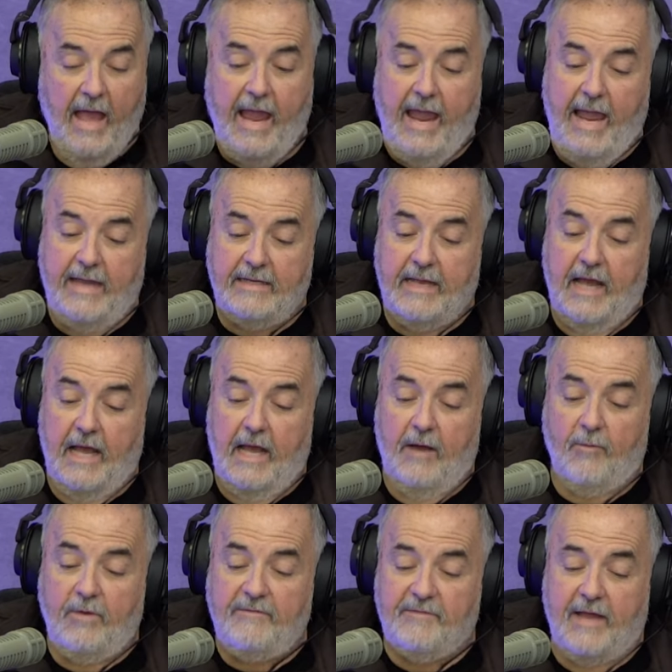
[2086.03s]
And
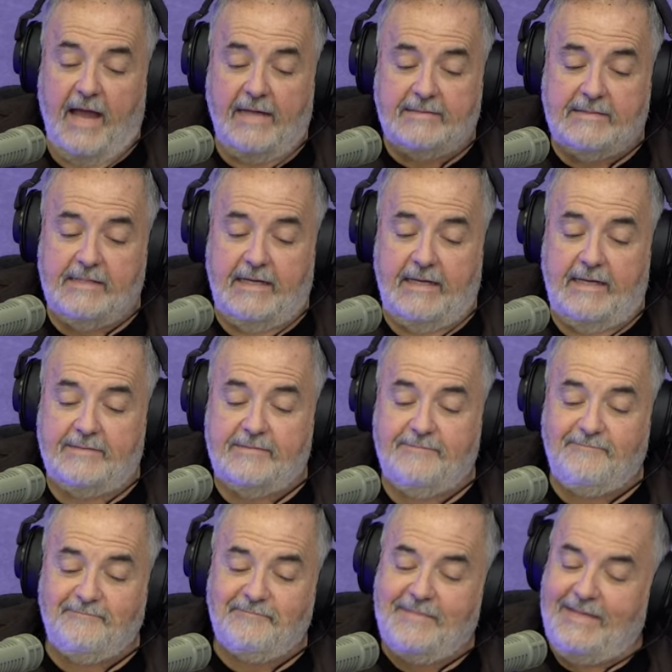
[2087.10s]
we've got
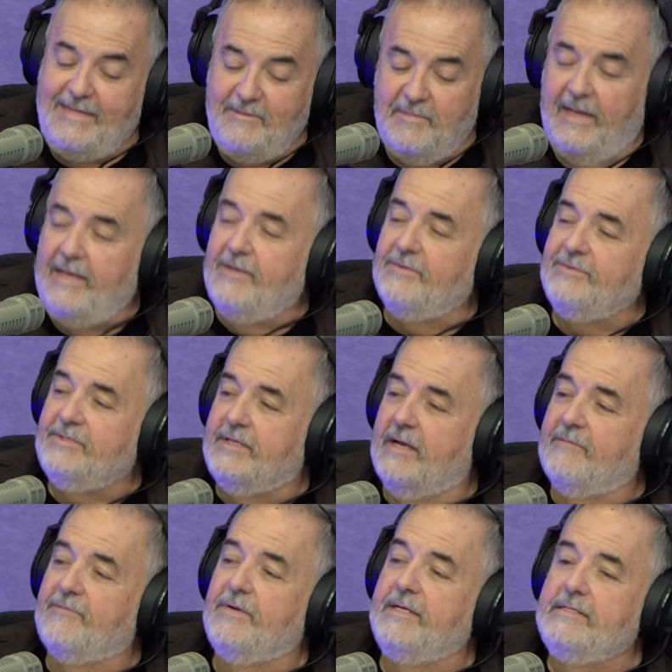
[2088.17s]
emails
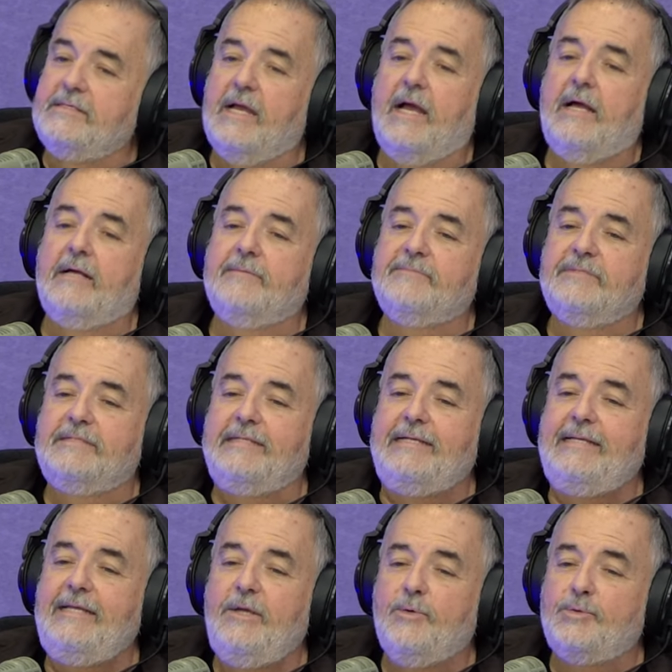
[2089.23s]
covering Tom's
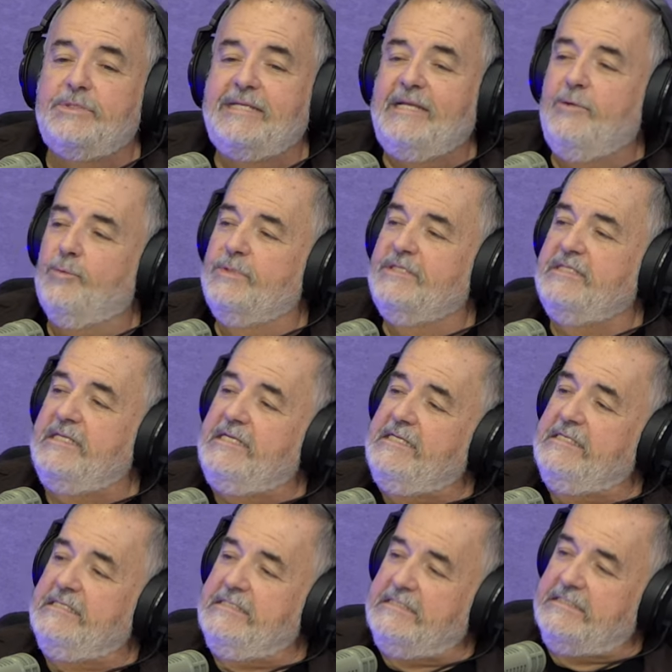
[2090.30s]

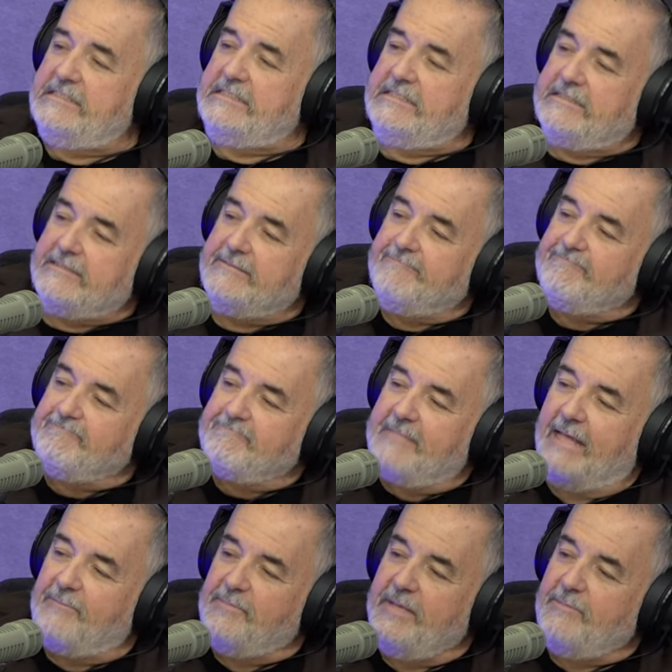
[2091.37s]
idiosyncrasies
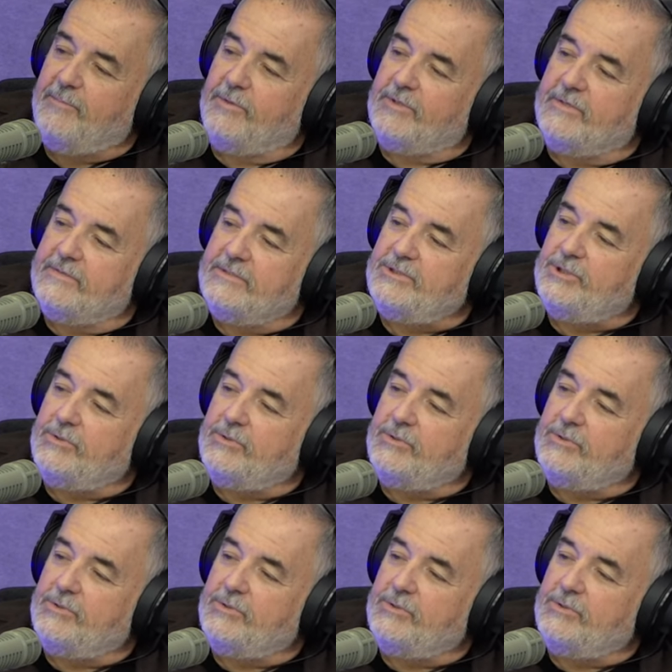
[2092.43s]
that people are enjoying.